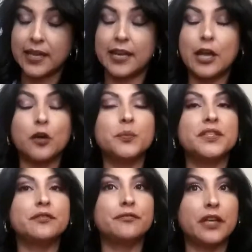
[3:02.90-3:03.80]
It helps
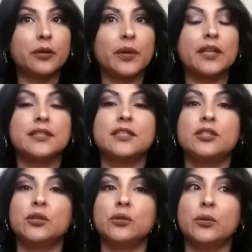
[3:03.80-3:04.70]
the fragrance
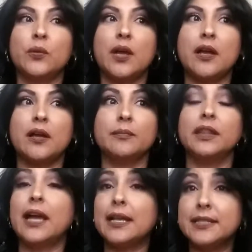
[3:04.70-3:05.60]
to
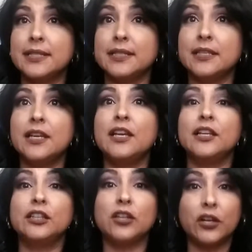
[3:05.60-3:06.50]
last
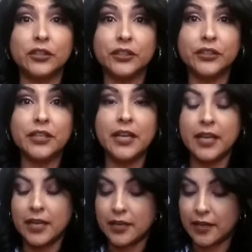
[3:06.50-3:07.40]
longer,
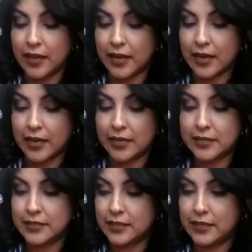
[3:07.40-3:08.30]

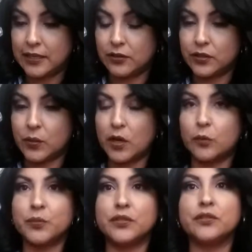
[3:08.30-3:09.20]
and it also
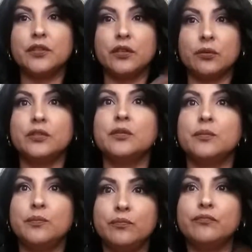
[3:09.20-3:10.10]
helps, you know,
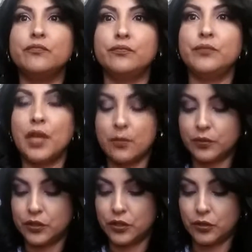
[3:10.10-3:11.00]
to be
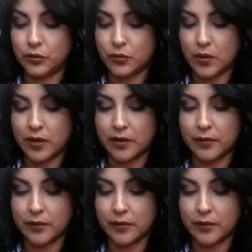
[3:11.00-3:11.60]
able to